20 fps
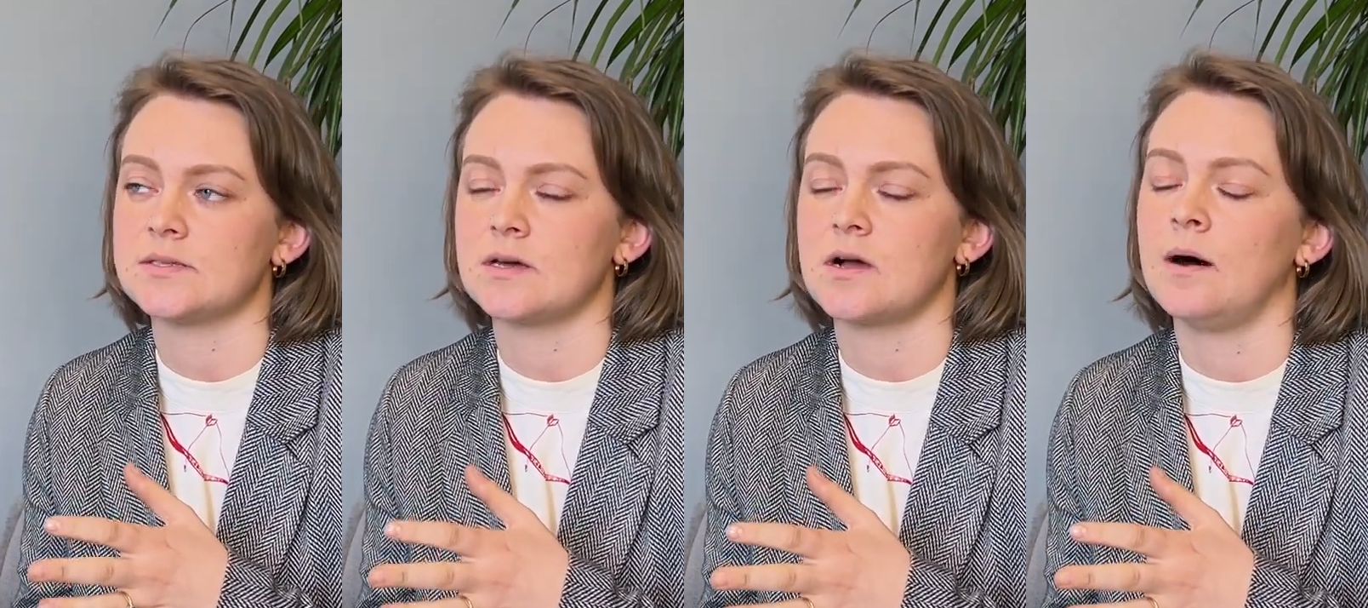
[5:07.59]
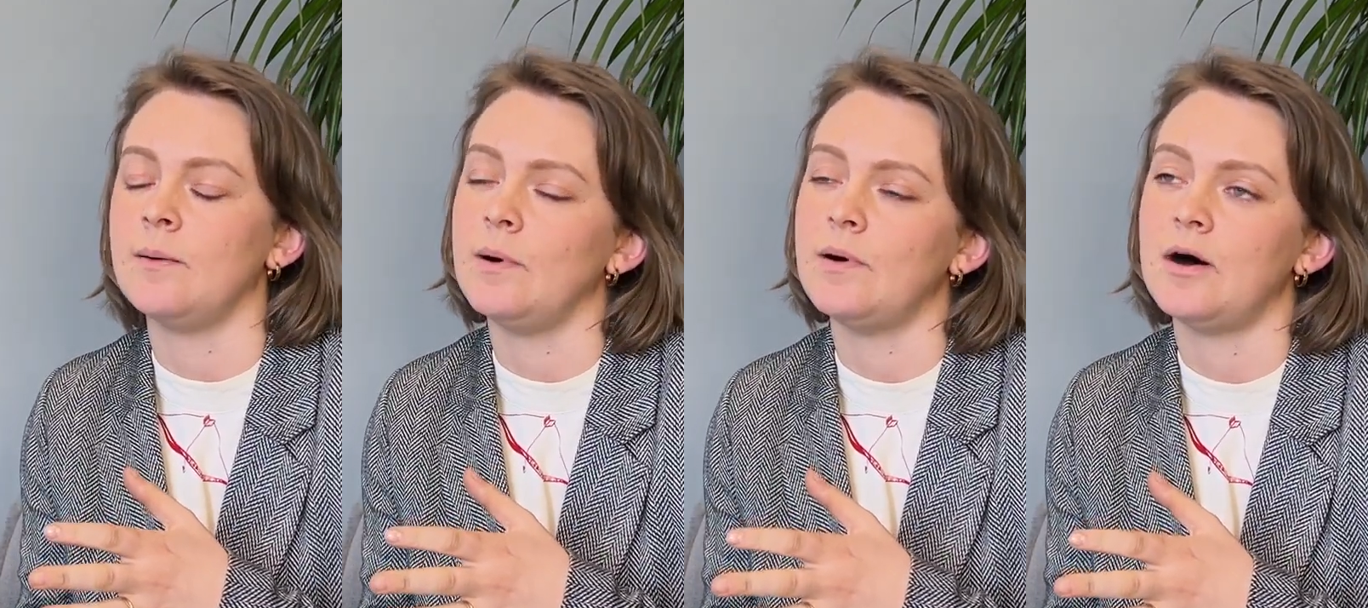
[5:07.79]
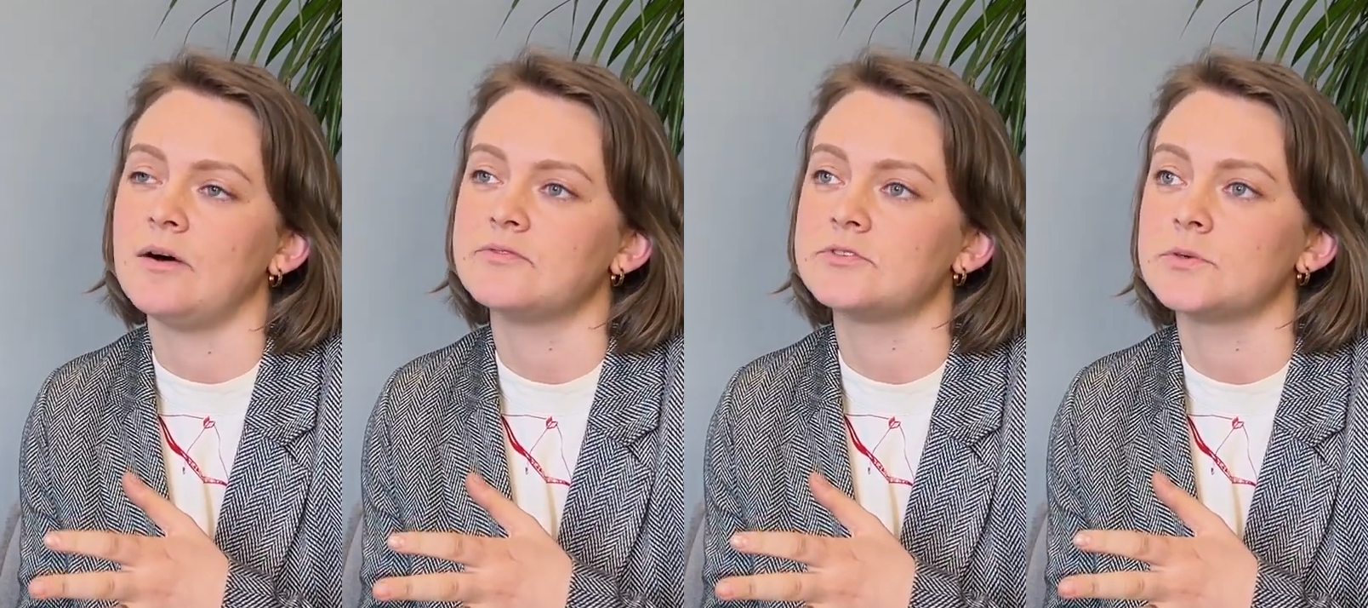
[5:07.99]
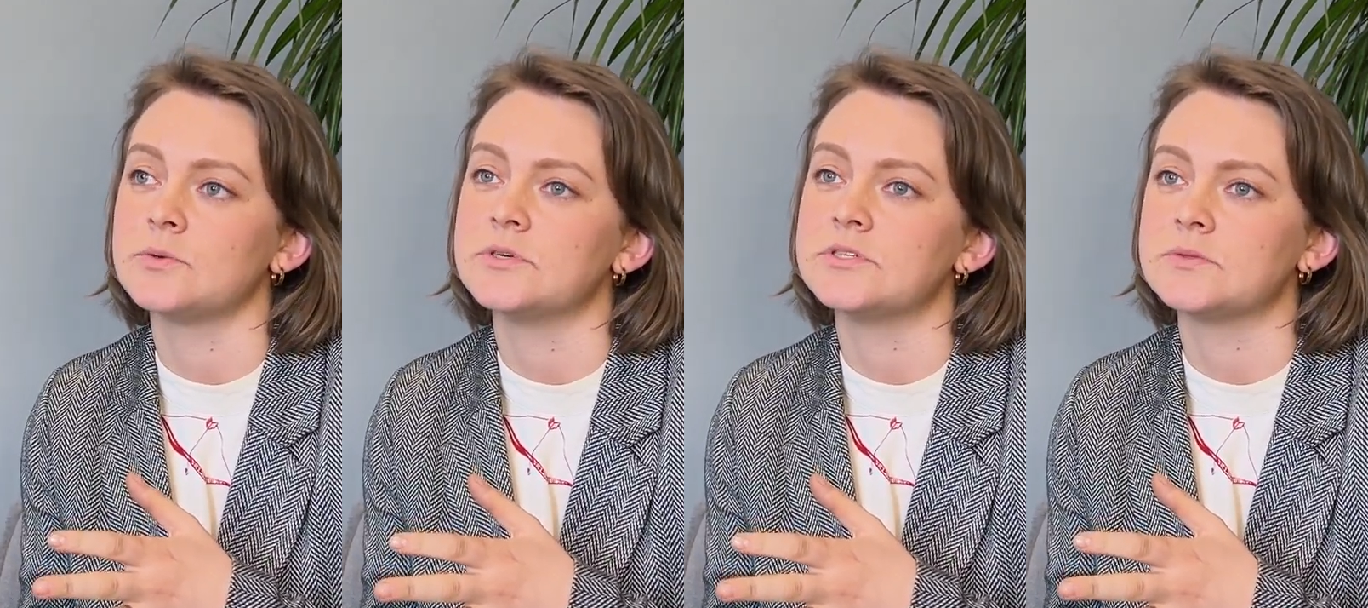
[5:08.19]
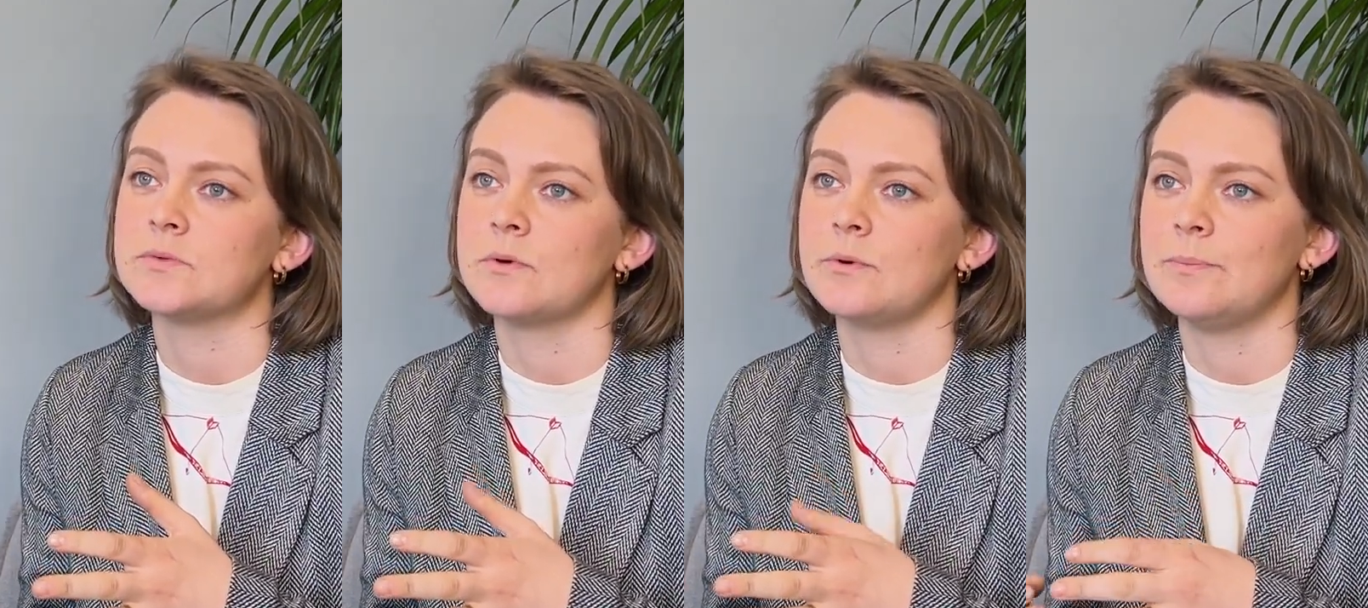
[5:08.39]
that come
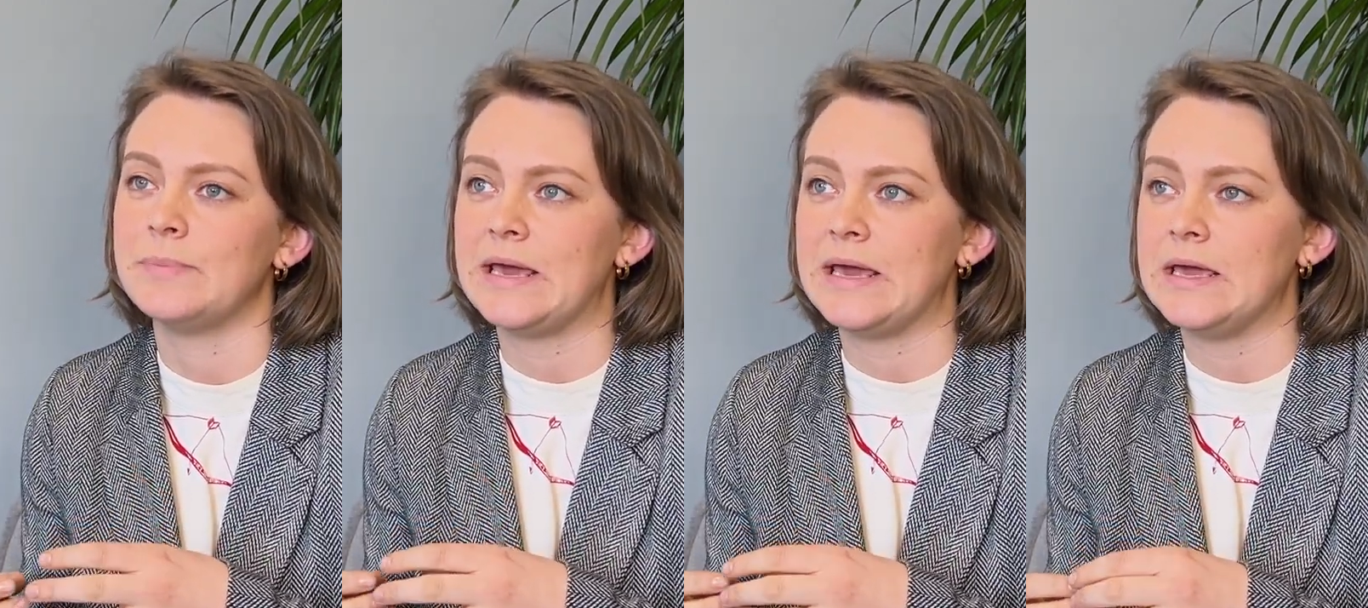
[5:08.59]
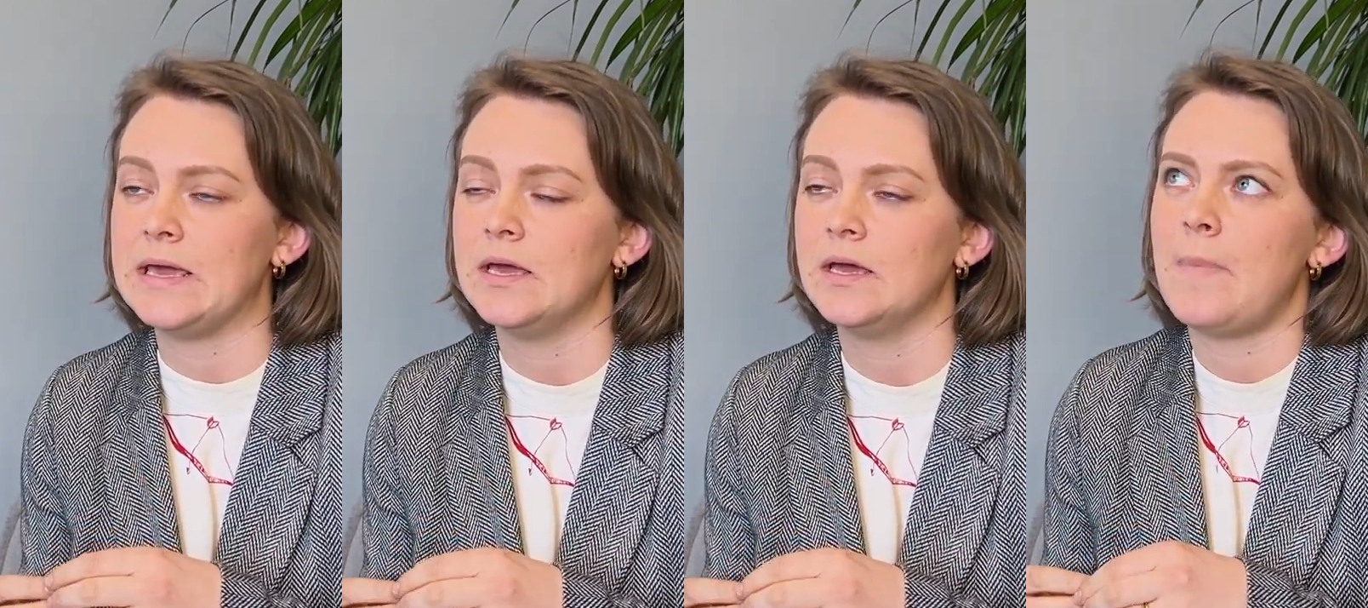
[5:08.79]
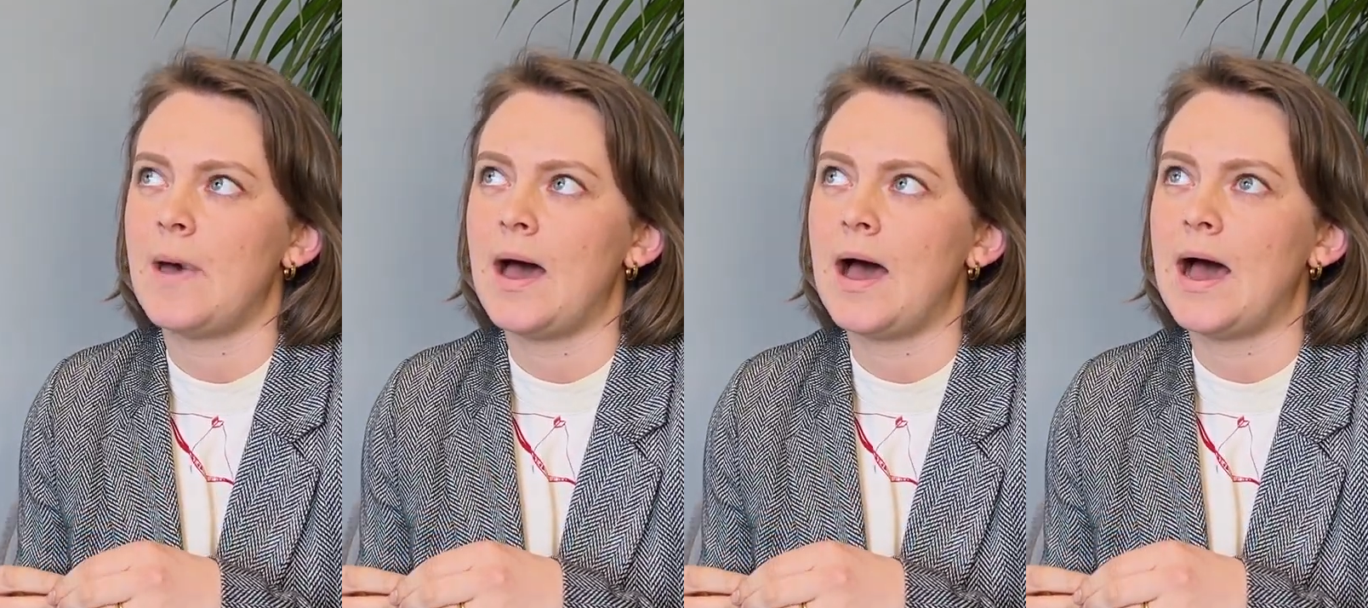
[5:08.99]
afterwards will be.